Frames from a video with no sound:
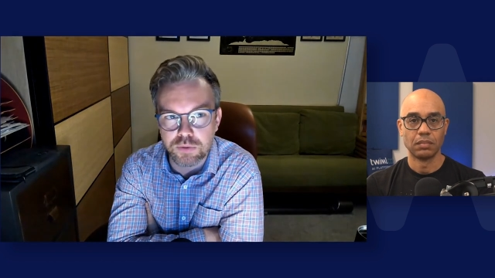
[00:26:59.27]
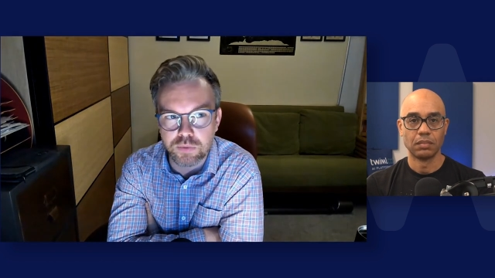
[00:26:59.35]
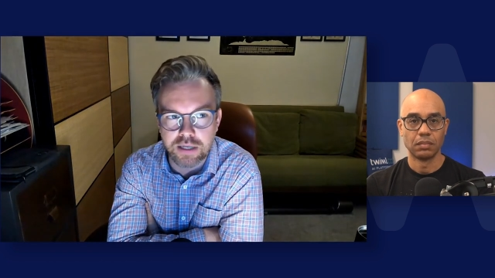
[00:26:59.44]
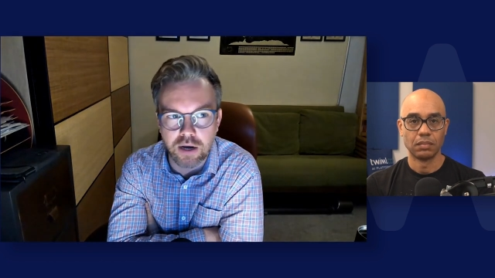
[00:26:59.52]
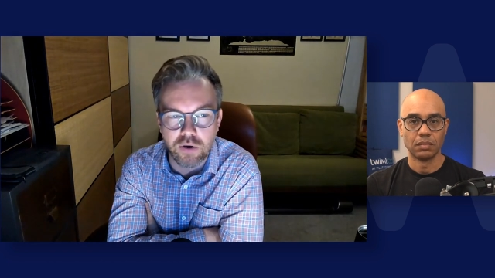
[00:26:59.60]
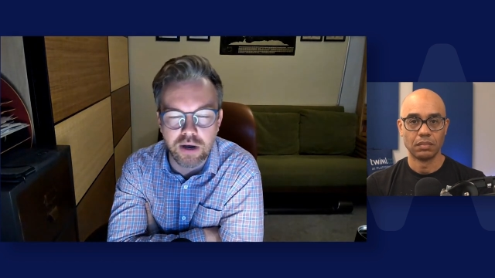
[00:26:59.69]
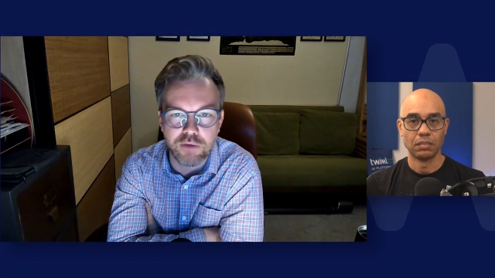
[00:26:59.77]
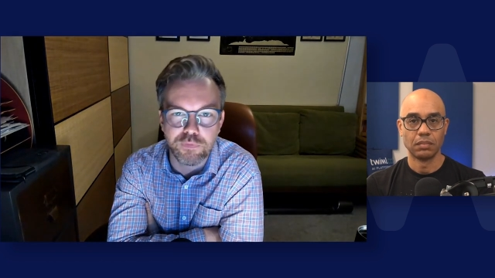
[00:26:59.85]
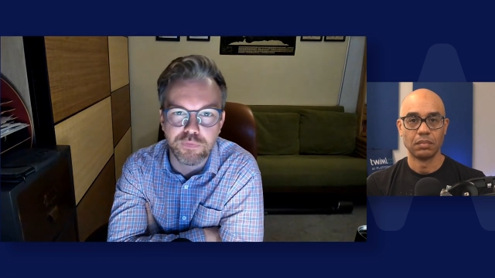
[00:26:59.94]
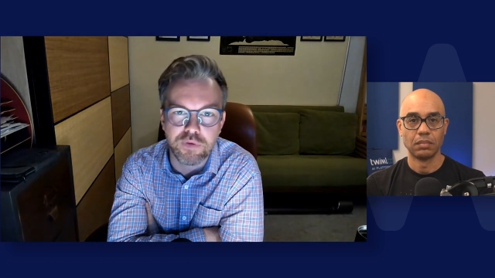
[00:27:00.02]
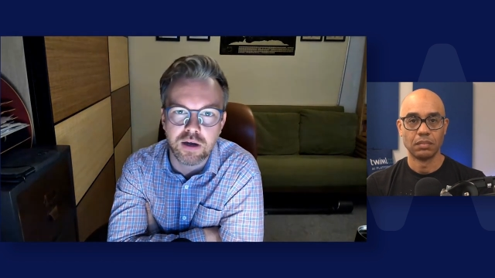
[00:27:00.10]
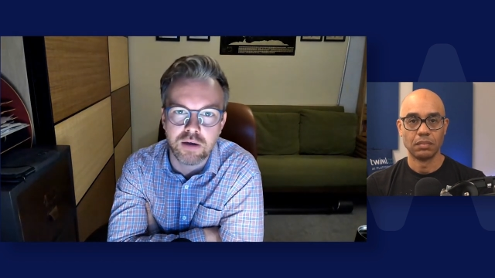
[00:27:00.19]
Speaker 1: We now
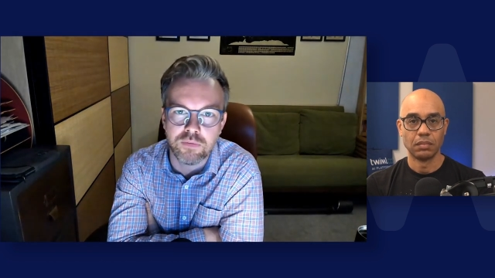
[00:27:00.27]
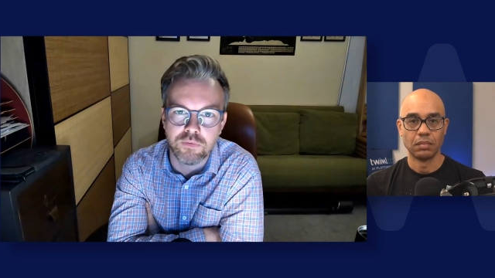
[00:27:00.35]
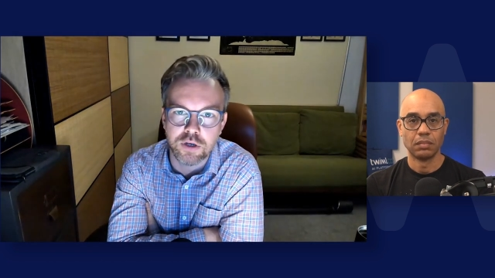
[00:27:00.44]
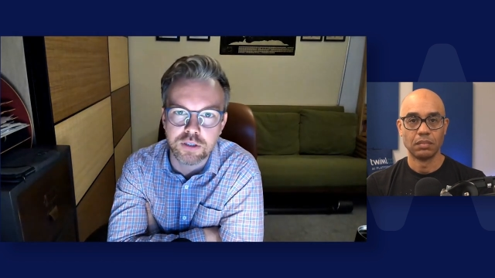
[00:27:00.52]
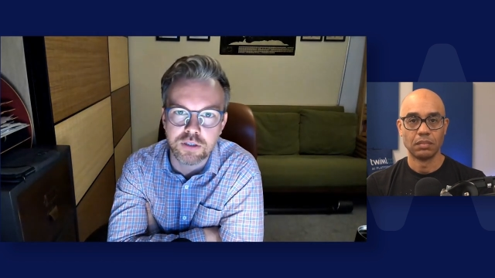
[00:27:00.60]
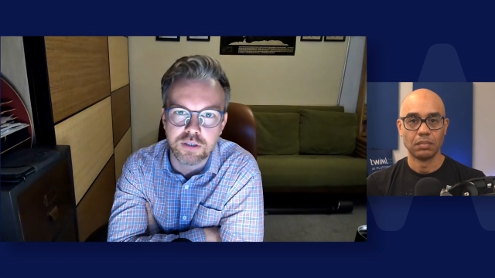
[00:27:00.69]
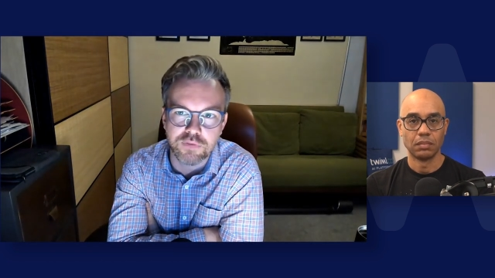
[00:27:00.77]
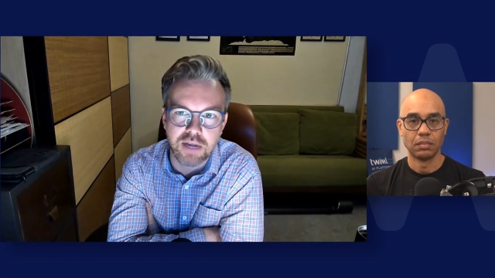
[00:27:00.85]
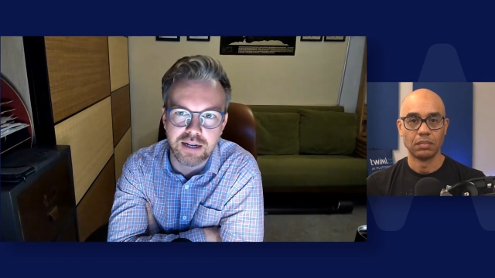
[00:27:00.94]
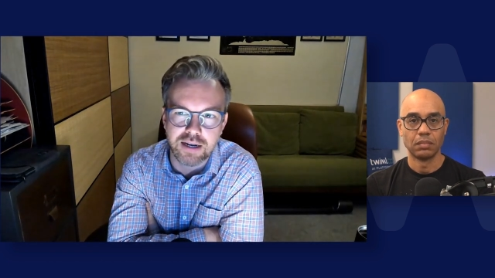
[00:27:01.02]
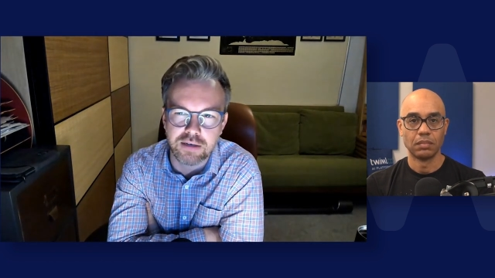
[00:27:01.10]
have um, versions of that that